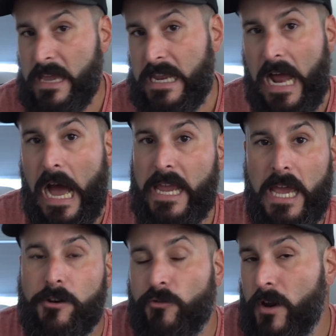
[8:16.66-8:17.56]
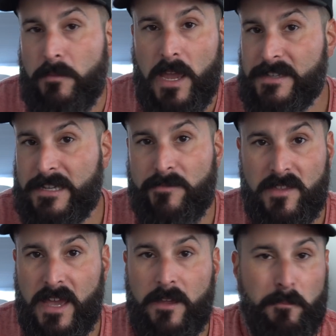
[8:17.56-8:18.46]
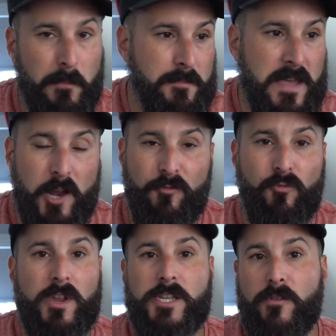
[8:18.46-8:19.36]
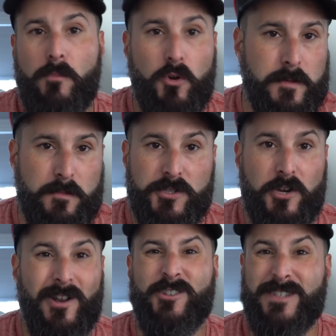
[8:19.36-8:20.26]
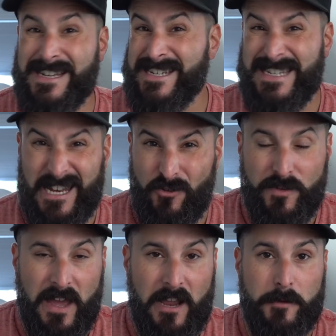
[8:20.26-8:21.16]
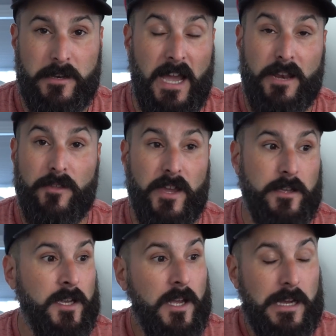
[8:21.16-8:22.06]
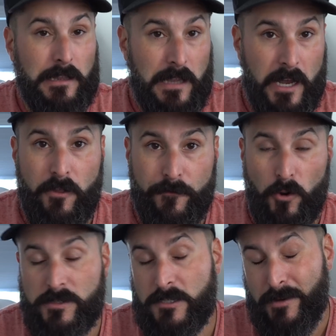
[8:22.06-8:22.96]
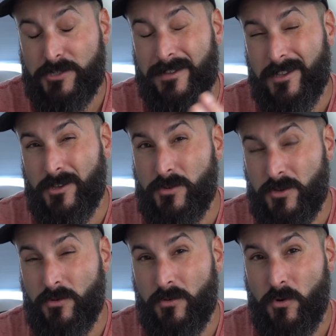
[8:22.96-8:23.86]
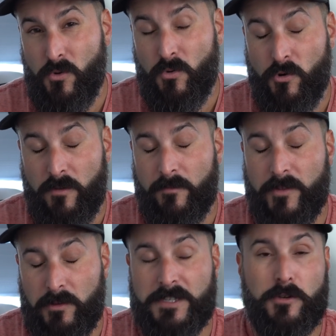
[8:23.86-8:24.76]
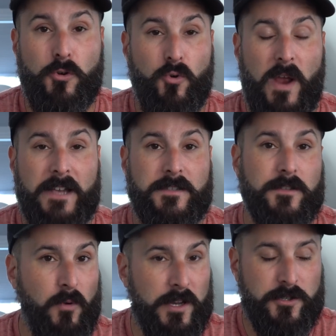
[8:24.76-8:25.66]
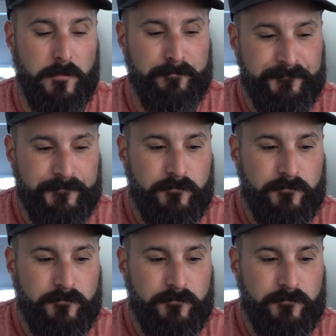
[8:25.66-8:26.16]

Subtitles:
it high end, right? Make it something that might be out of reach for most people, so you're not just inundated with that kind of thing. A lot of the folks, especially the user or the listener who asked this question,